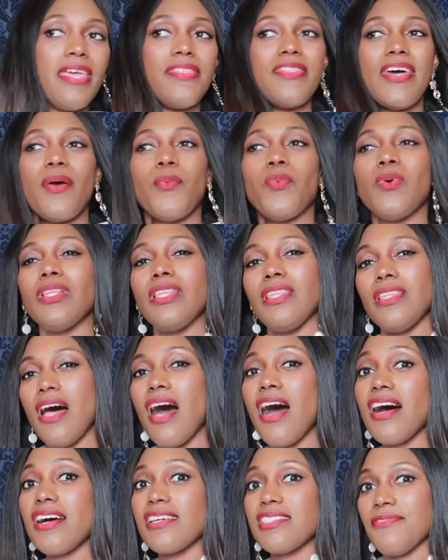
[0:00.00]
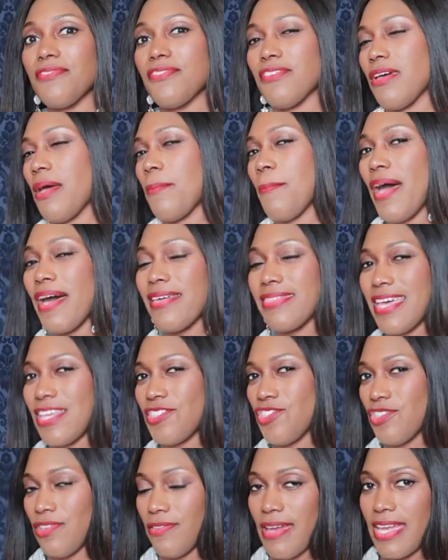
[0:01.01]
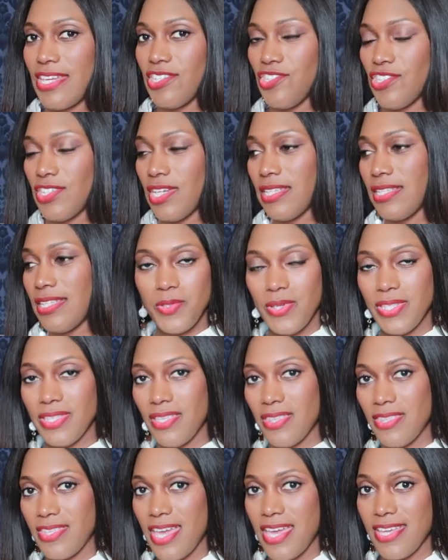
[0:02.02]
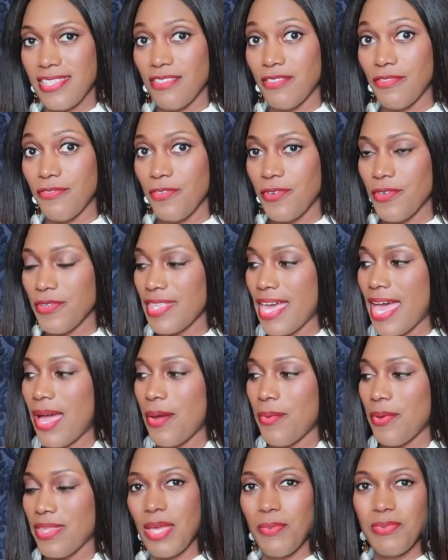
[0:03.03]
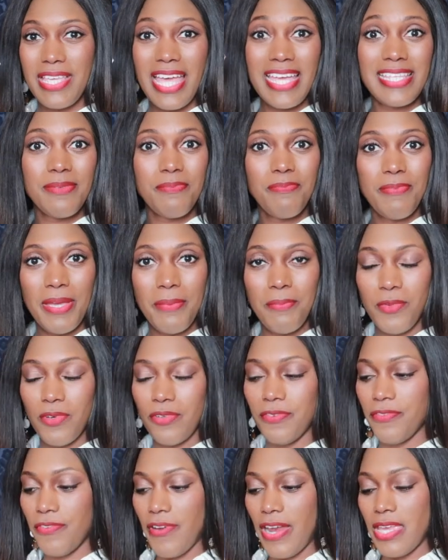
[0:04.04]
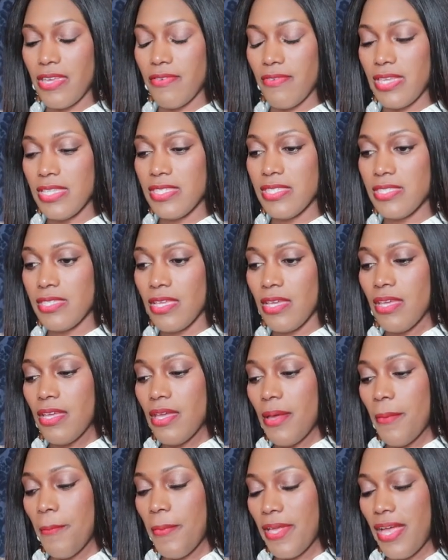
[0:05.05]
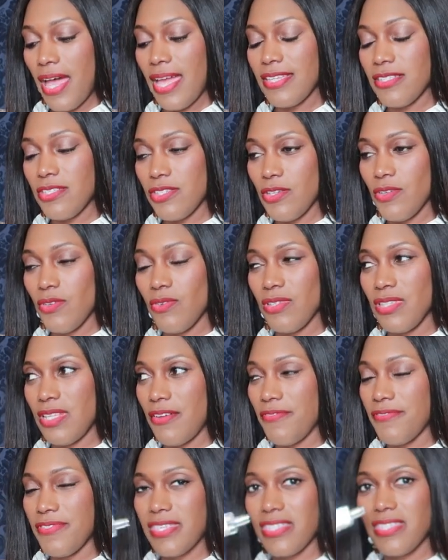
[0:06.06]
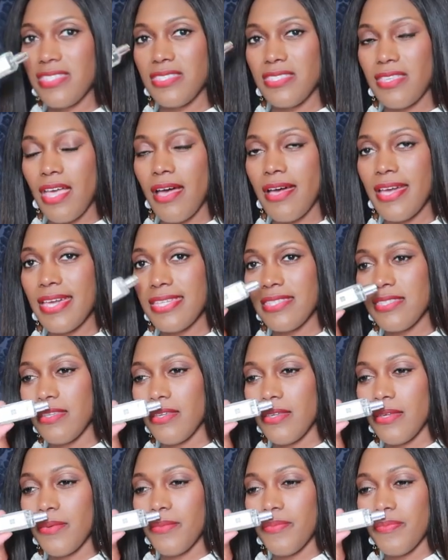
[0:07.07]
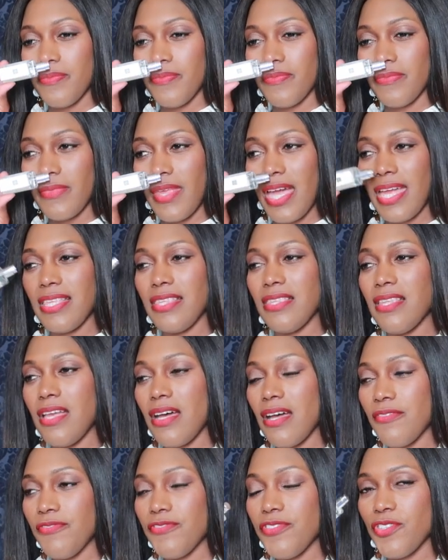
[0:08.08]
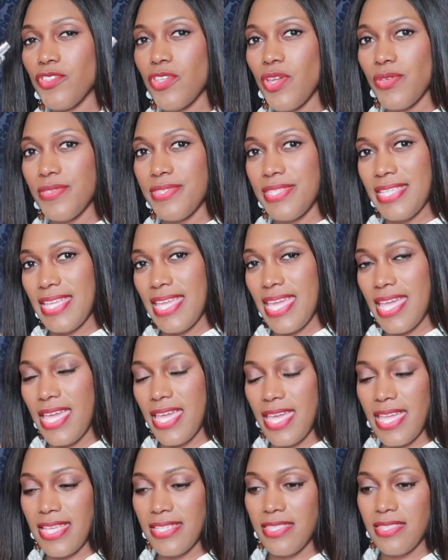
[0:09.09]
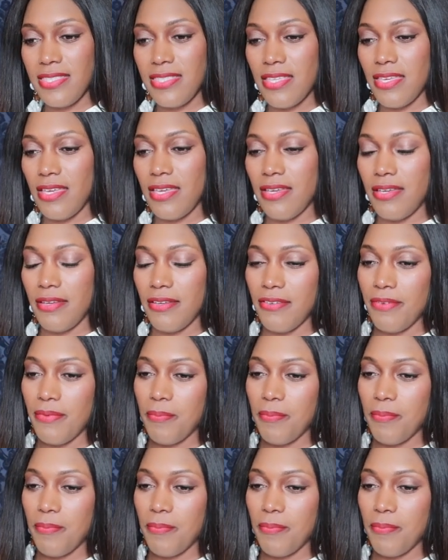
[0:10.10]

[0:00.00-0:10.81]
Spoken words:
that will last for about that duration. Between the third and fourth hour, I would add a bit more fragrance, but I do love the size. I love the notes in here. It's the